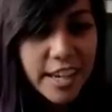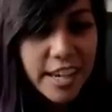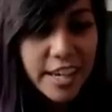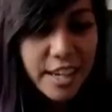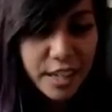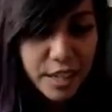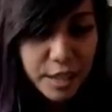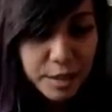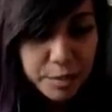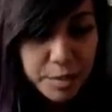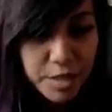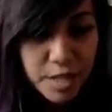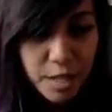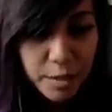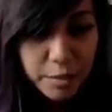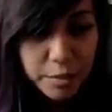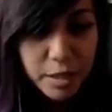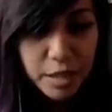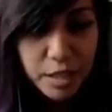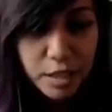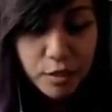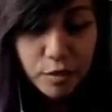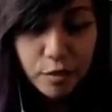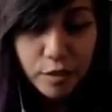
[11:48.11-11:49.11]
End up
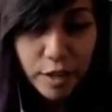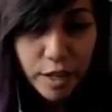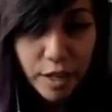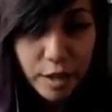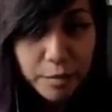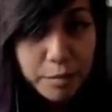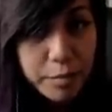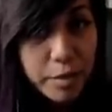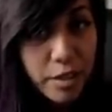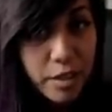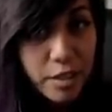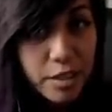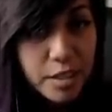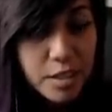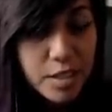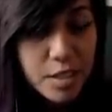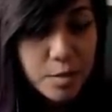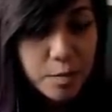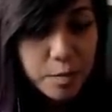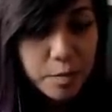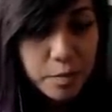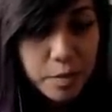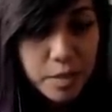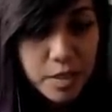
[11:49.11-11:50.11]
summoning Vamp in
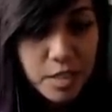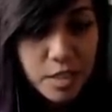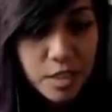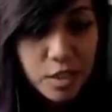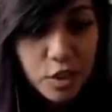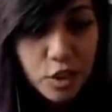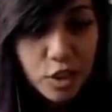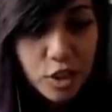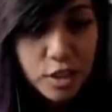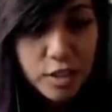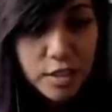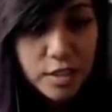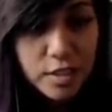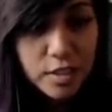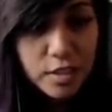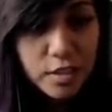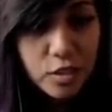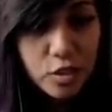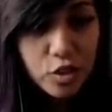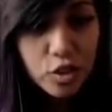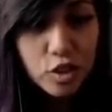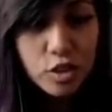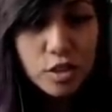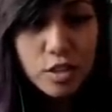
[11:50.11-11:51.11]
this
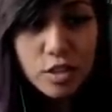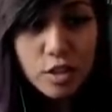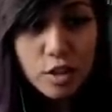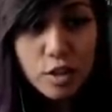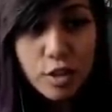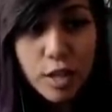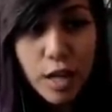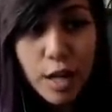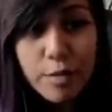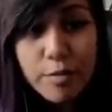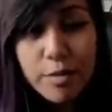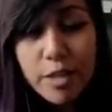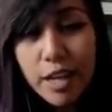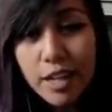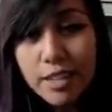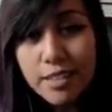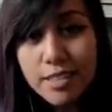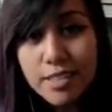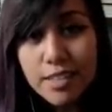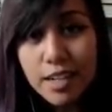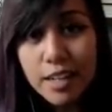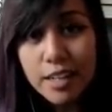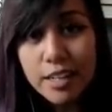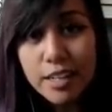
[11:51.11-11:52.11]
position just to grab
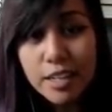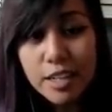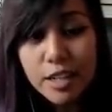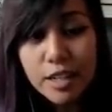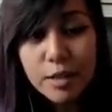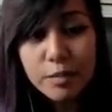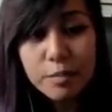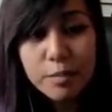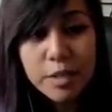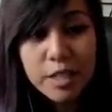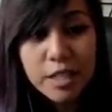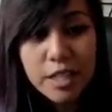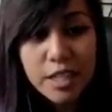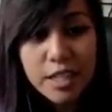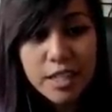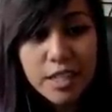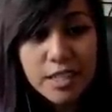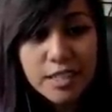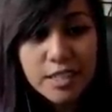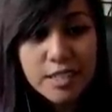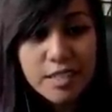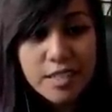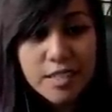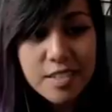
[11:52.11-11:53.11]
that Dyna
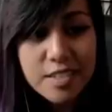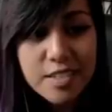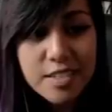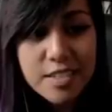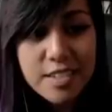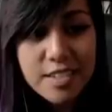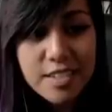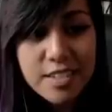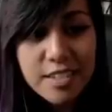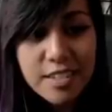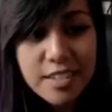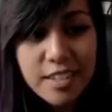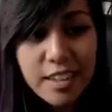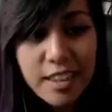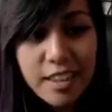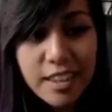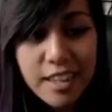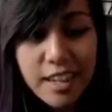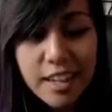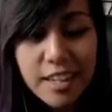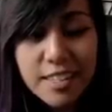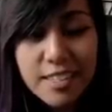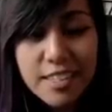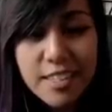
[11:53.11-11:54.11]
because
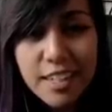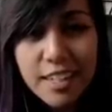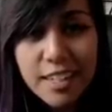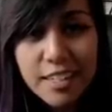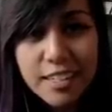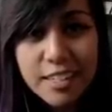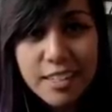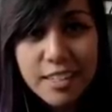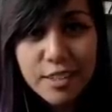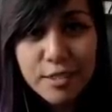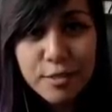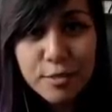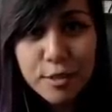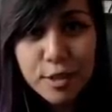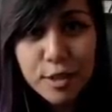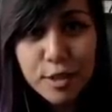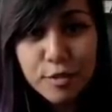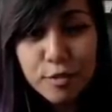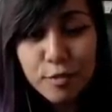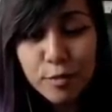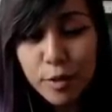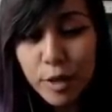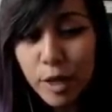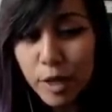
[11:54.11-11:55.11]
that Dyna would
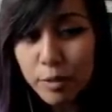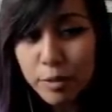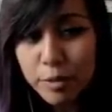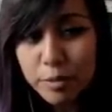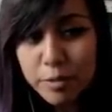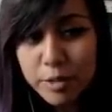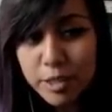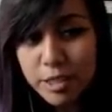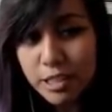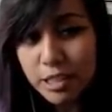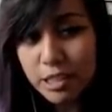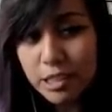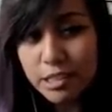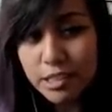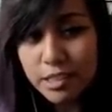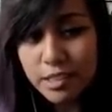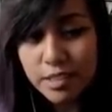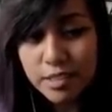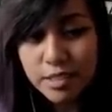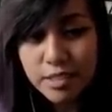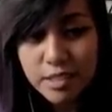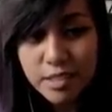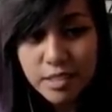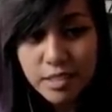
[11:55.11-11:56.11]
have probably
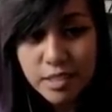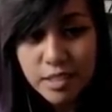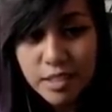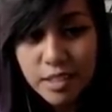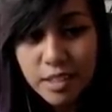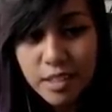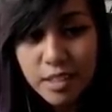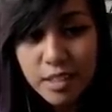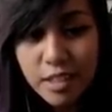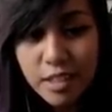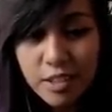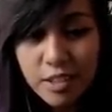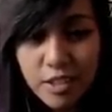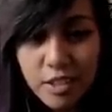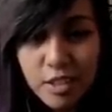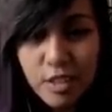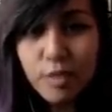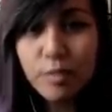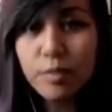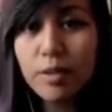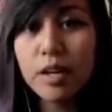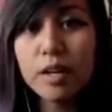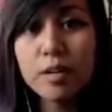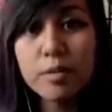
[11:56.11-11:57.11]
killed a
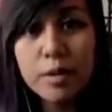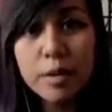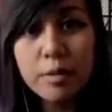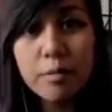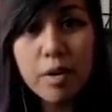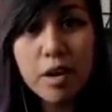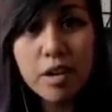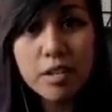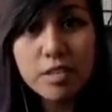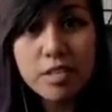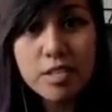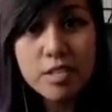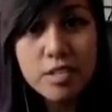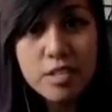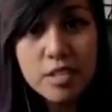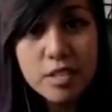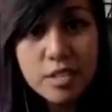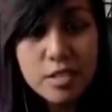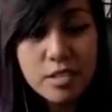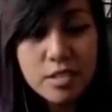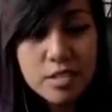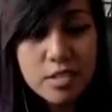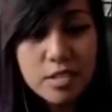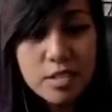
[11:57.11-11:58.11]
good amount of my
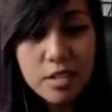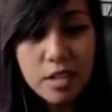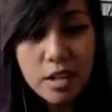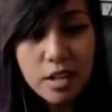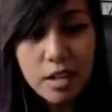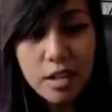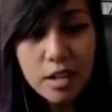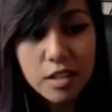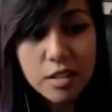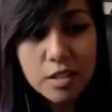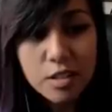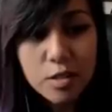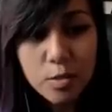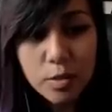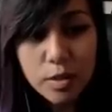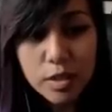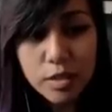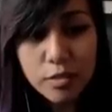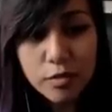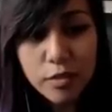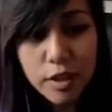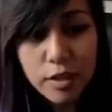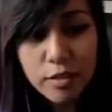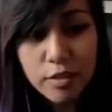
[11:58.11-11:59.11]
monsters.
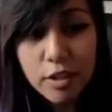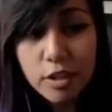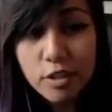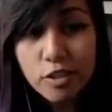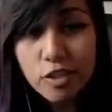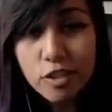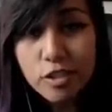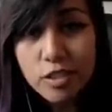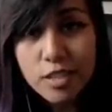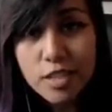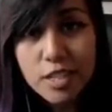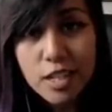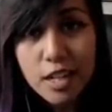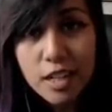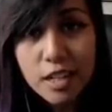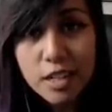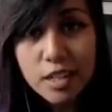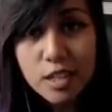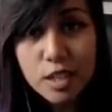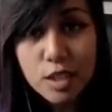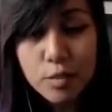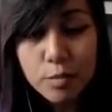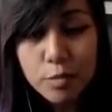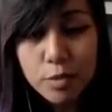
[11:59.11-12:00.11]
2500
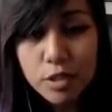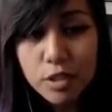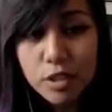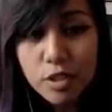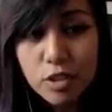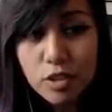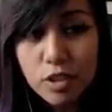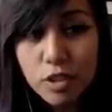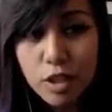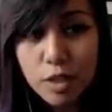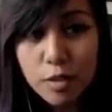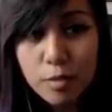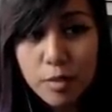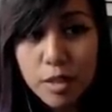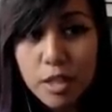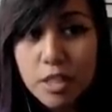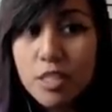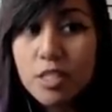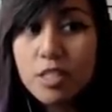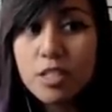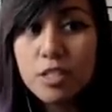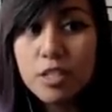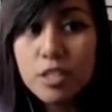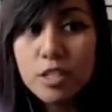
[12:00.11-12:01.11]
attack is a pretty strong
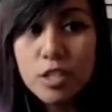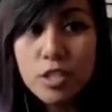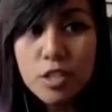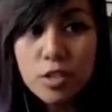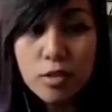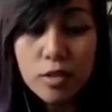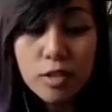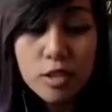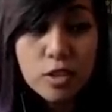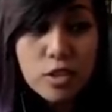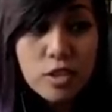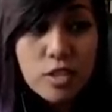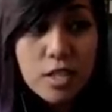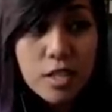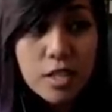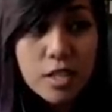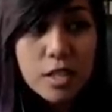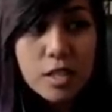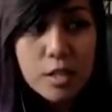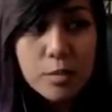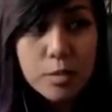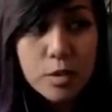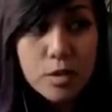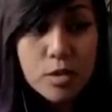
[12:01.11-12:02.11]
monster, so I just
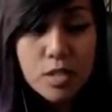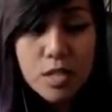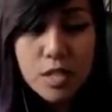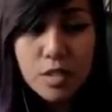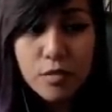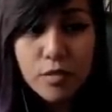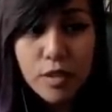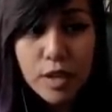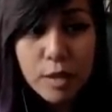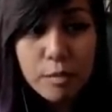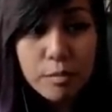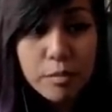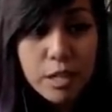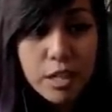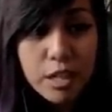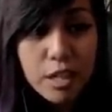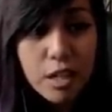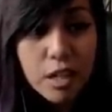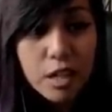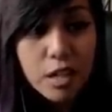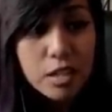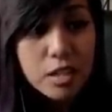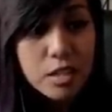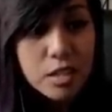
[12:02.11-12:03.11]
ended up using Vamp
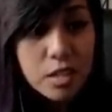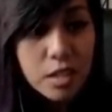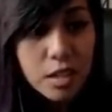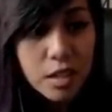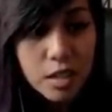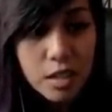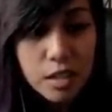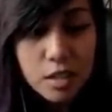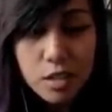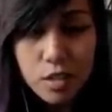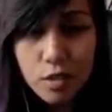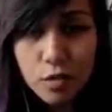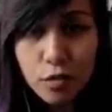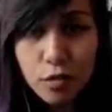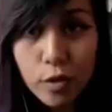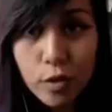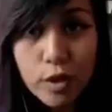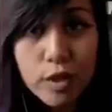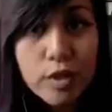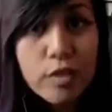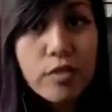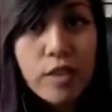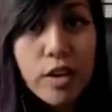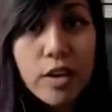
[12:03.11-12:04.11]
here to get
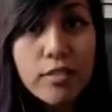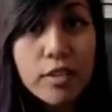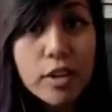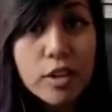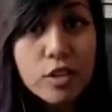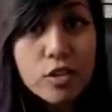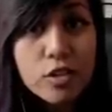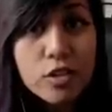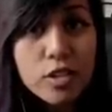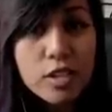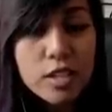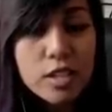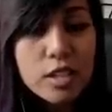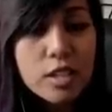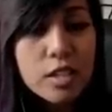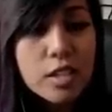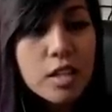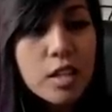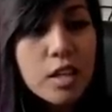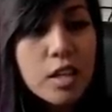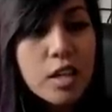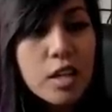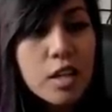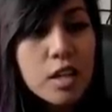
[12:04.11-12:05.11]
4500
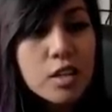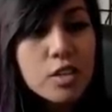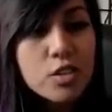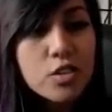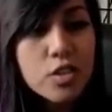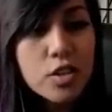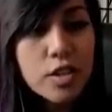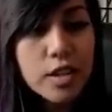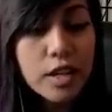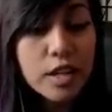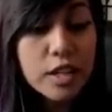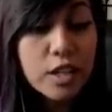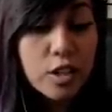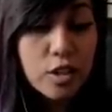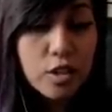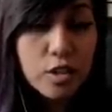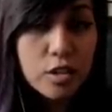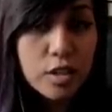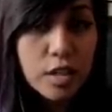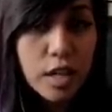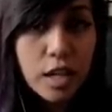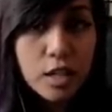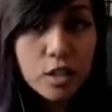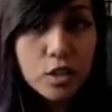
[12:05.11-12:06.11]
so that he
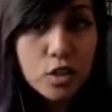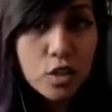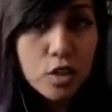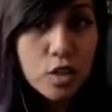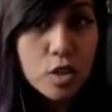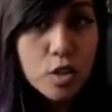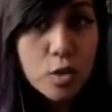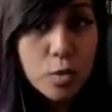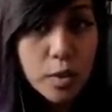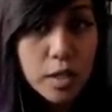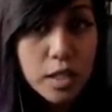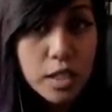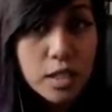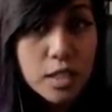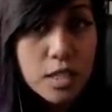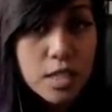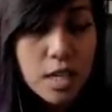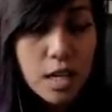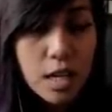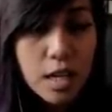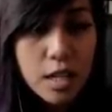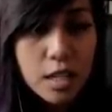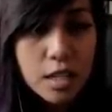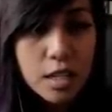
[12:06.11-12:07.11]
couldn't actually swing
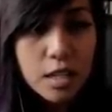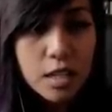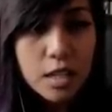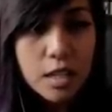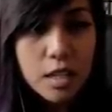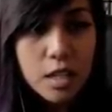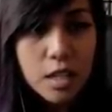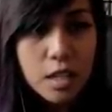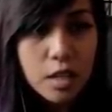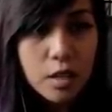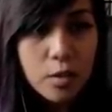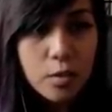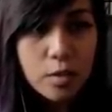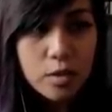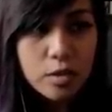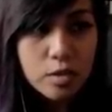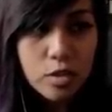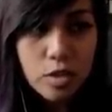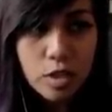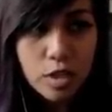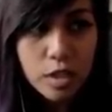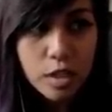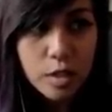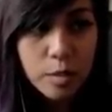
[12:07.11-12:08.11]
into anything
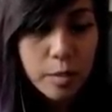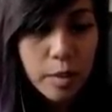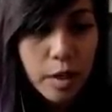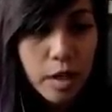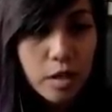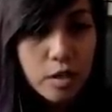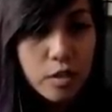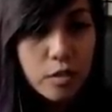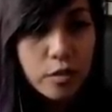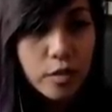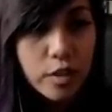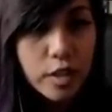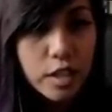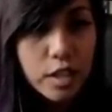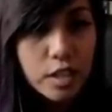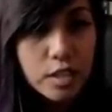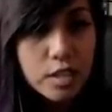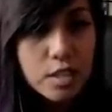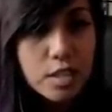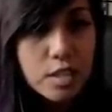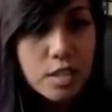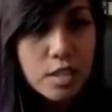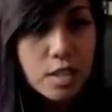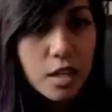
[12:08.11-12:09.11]
during the battle
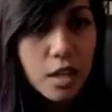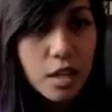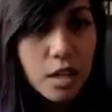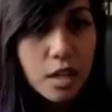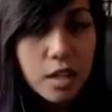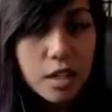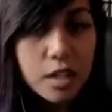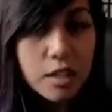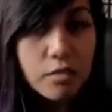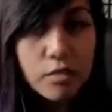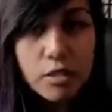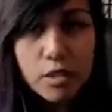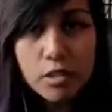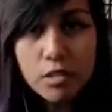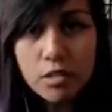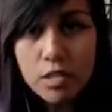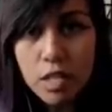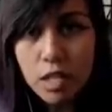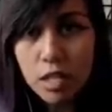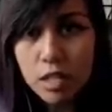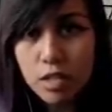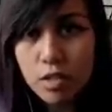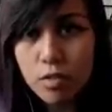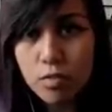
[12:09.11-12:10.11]
phase. Even though
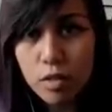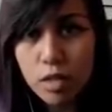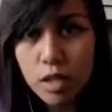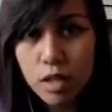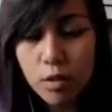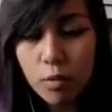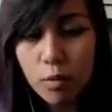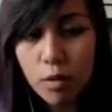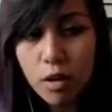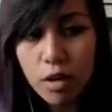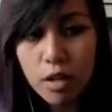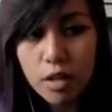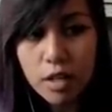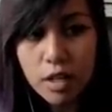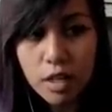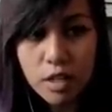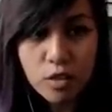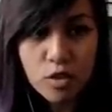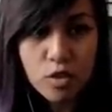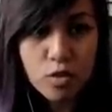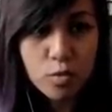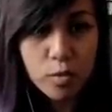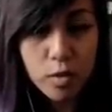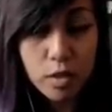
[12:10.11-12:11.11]
Dyna's run at 1,
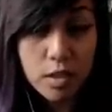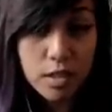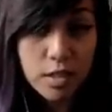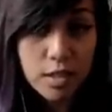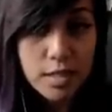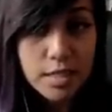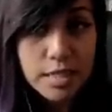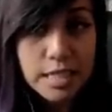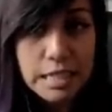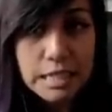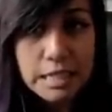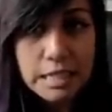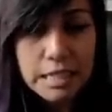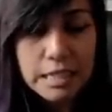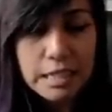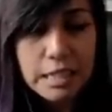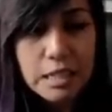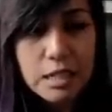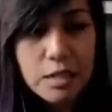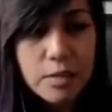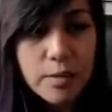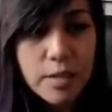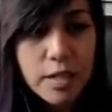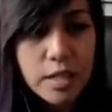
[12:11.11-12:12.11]
I just wanted to take it
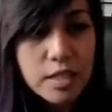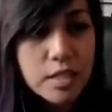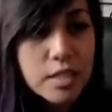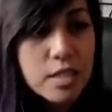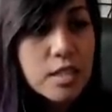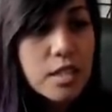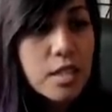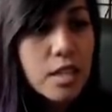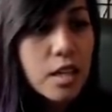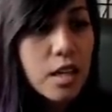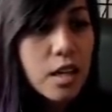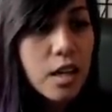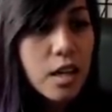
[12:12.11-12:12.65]
anyways.